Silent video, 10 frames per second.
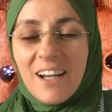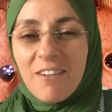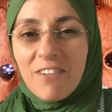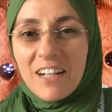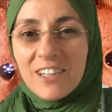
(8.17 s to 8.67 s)

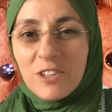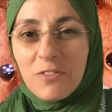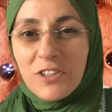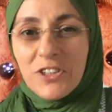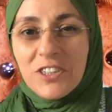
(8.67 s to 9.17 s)
Faculty of
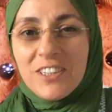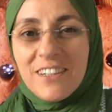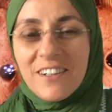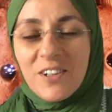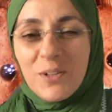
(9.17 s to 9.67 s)

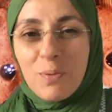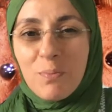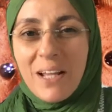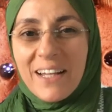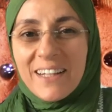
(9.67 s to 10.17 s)
Engineering, Urban
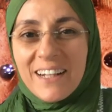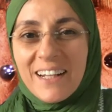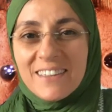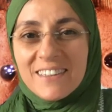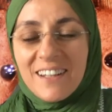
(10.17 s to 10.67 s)
Planning
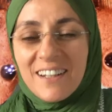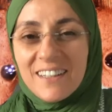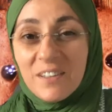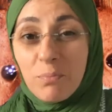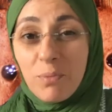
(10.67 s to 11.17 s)
and Design
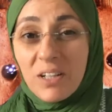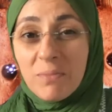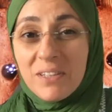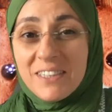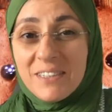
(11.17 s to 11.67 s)

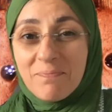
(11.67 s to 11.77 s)
Department.